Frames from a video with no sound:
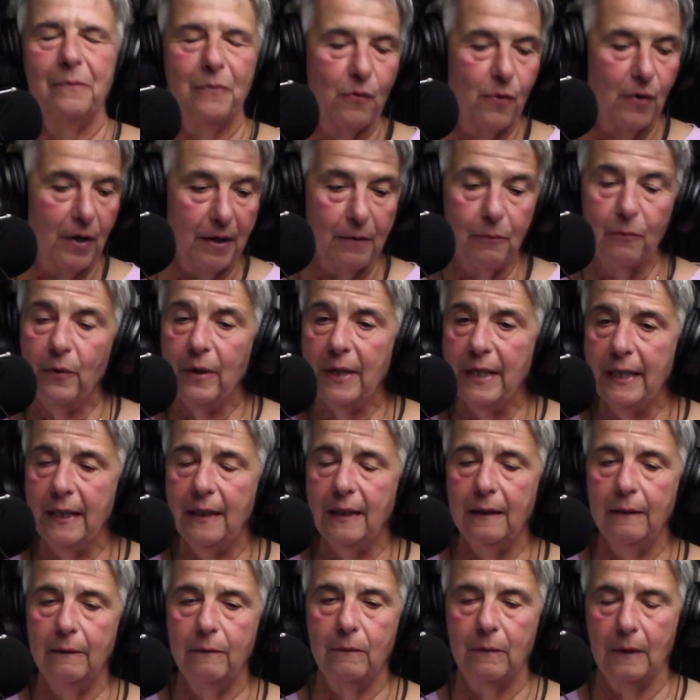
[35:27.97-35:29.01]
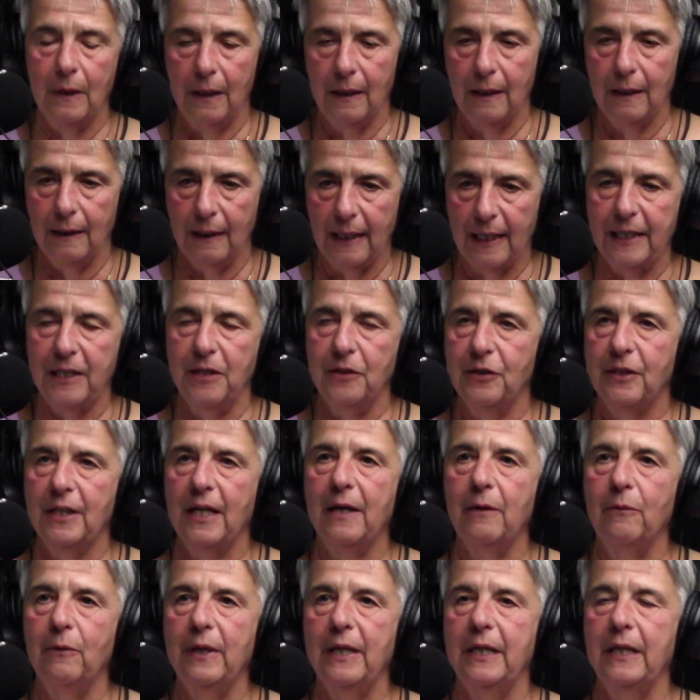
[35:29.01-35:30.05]
more, and we, like you
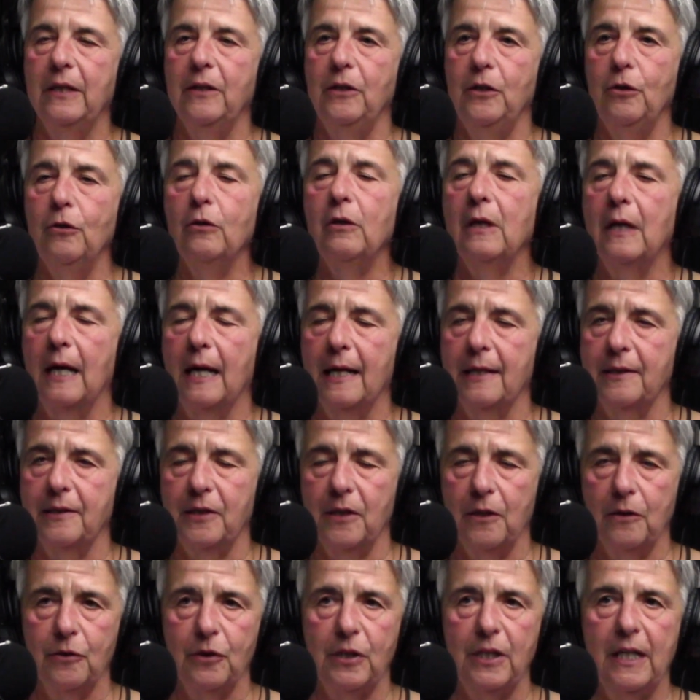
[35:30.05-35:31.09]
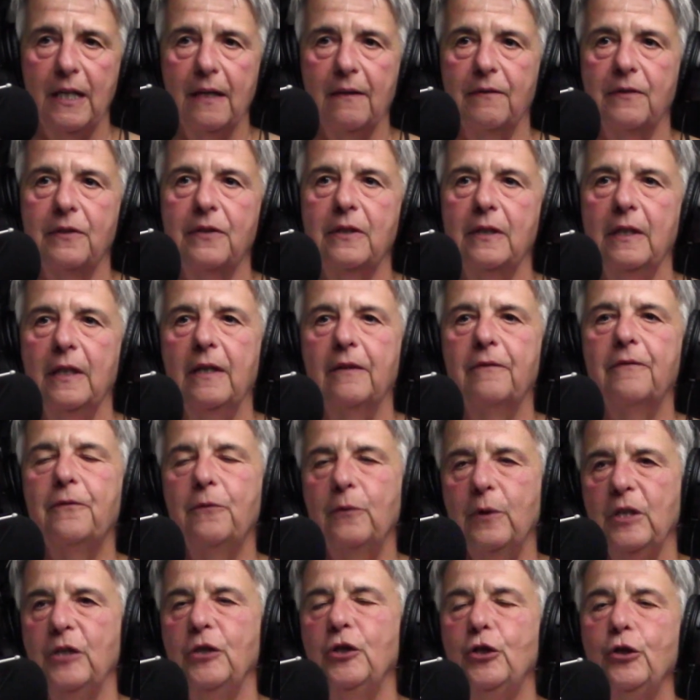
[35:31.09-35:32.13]
say, we can utilize those gifts if
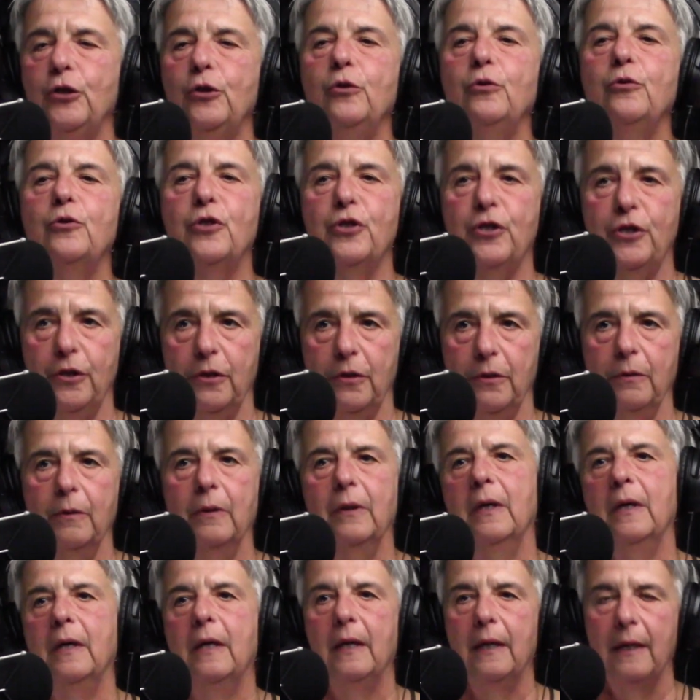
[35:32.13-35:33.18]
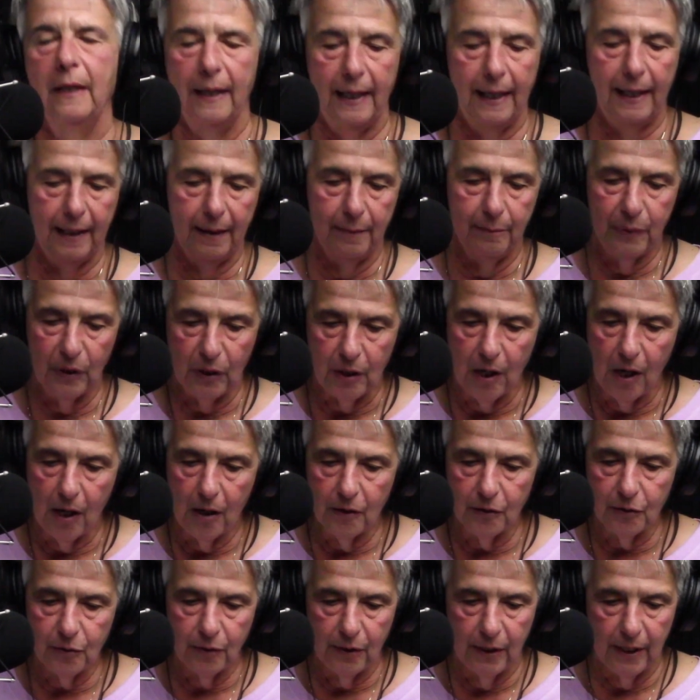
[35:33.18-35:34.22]
we choose to, and
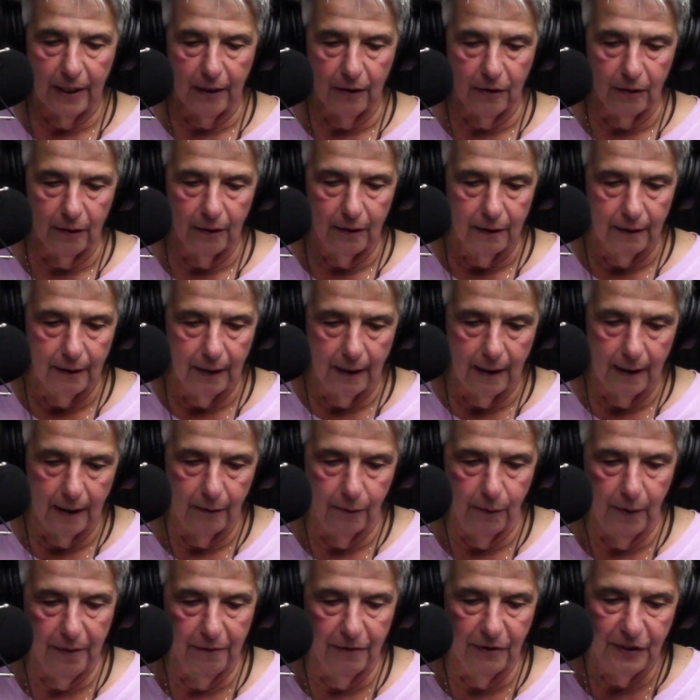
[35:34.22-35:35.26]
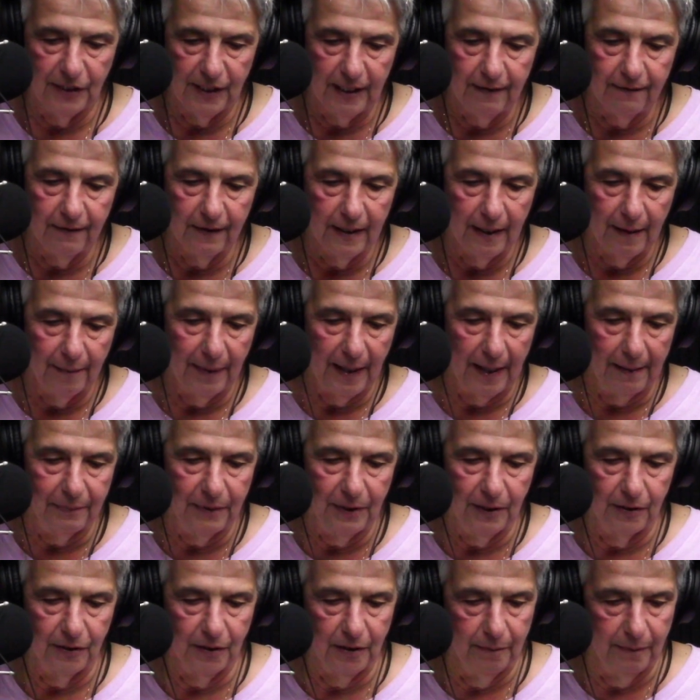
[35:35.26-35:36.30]
because they're we receive it at
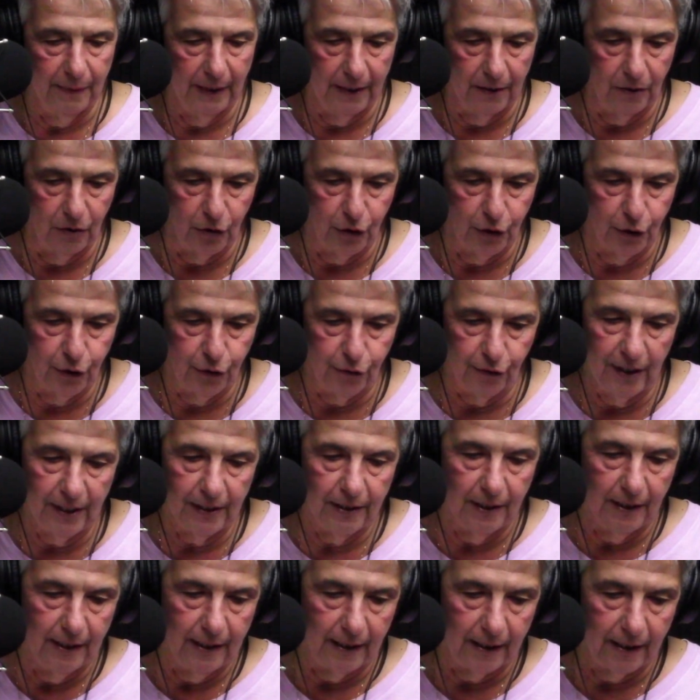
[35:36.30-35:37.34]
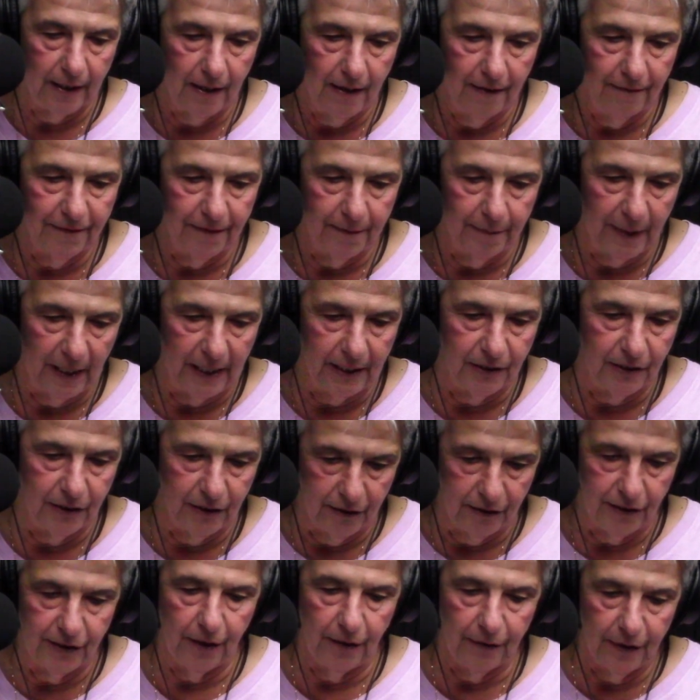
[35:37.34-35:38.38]
baptism and are strengthened at
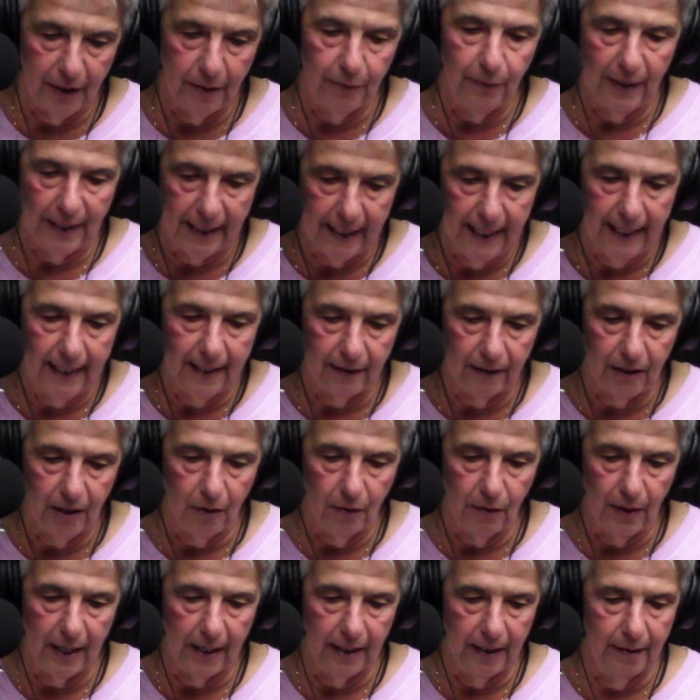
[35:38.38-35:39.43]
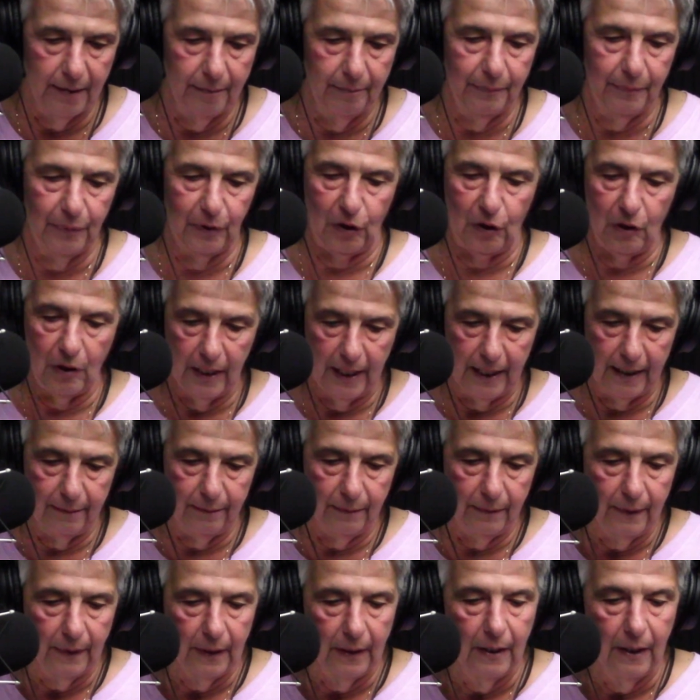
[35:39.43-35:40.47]
confirmation, so that we can go out and
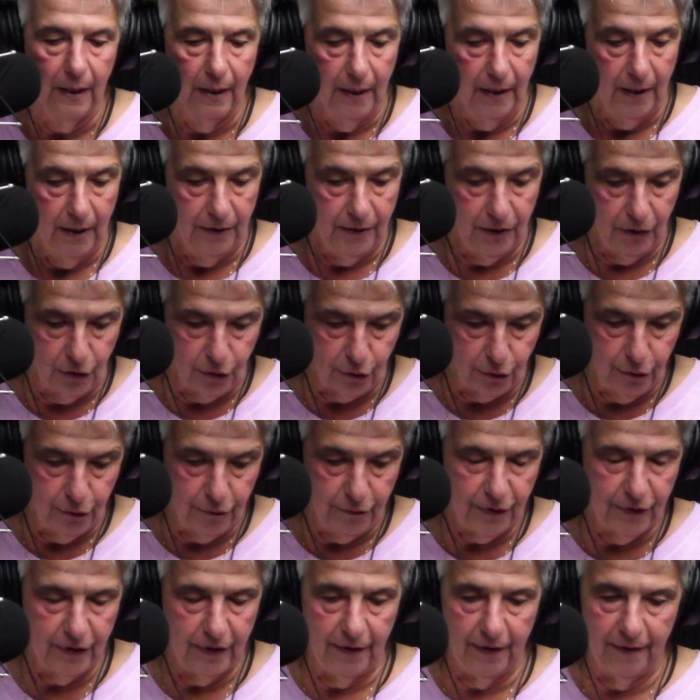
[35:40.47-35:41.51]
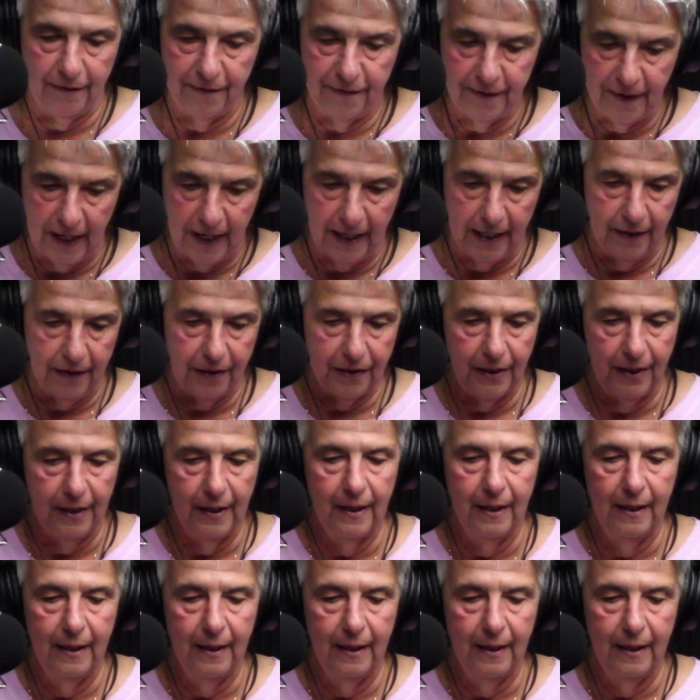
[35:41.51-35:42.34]
proclaim the truths of the faith.